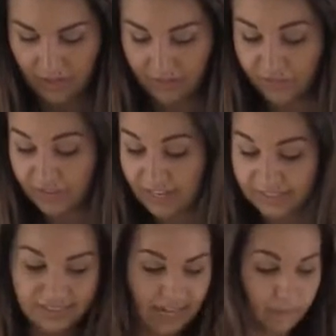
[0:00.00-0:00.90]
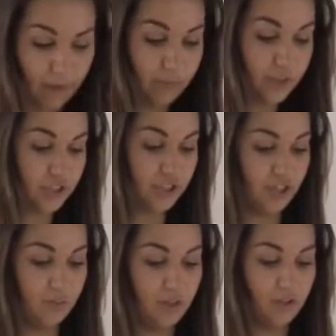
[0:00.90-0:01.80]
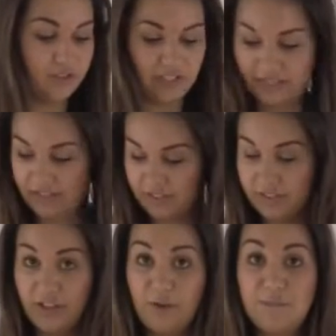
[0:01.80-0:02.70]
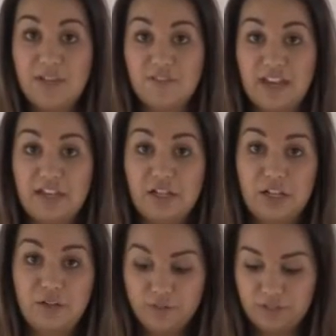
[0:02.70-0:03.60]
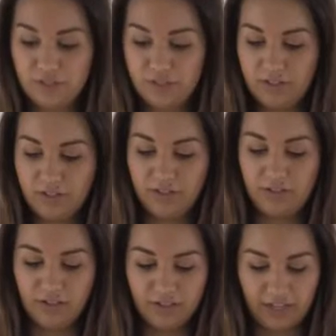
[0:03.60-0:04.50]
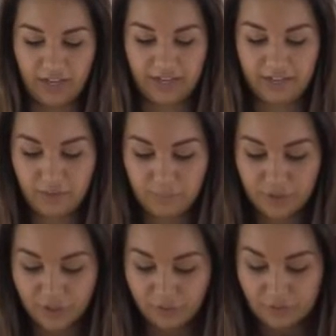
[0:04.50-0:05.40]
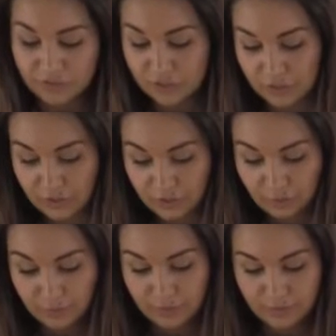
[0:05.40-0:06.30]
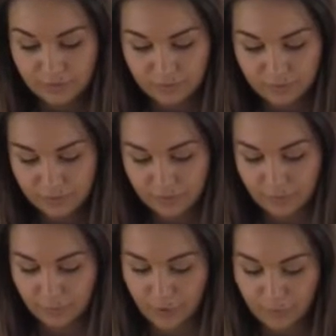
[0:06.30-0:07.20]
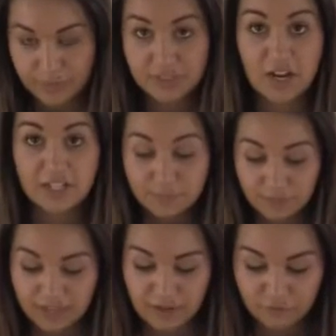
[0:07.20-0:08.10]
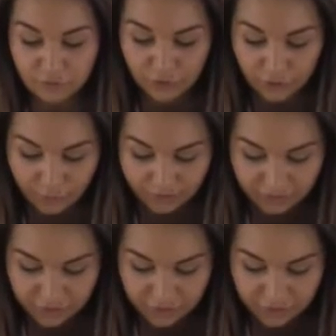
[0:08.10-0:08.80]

And for the next step, I'm just going to be using some PVA glue, and I'm going to pop a tiny bit of glue in